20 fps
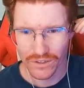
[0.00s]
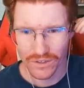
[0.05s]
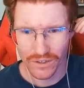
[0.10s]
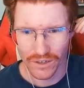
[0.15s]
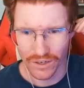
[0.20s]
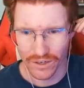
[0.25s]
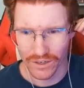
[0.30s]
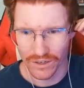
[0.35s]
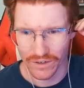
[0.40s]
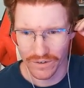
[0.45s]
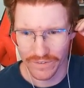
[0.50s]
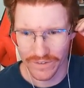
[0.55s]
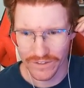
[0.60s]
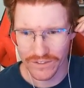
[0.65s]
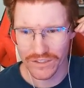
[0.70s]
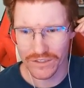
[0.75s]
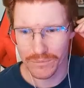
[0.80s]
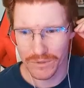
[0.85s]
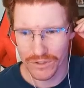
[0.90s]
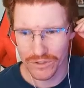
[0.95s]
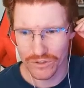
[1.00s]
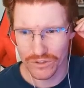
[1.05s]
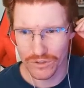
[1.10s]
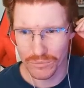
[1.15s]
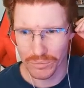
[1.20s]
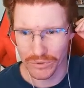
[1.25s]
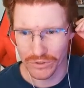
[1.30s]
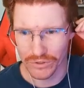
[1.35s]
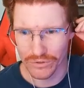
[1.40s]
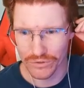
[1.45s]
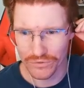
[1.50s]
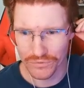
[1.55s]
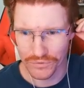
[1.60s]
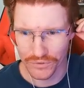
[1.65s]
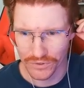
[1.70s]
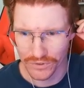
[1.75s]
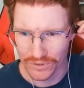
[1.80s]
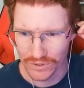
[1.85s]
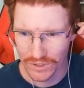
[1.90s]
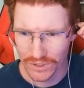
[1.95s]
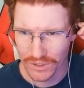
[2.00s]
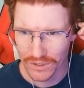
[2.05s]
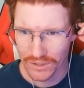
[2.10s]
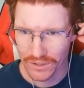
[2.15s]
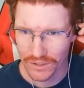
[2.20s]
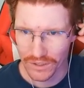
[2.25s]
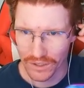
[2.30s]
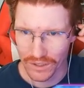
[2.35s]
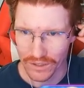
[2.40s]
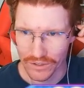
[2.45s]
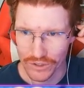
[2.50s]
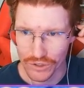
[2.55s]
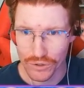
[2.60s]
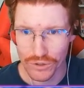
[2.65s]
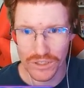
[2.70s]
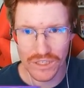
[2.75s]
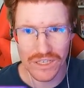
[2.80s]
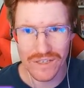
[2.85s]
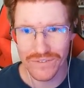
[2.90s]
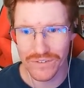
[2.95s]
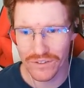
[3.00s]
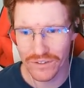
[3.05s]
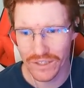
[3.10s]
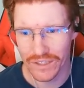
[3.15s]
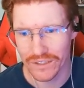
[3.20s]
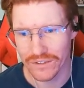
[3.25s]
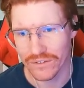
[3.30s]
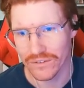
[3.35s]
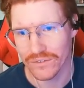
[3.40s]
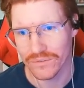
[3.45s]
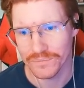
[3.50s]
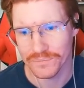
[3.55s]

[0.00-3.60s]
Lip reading: that's going to be super useful. You could even like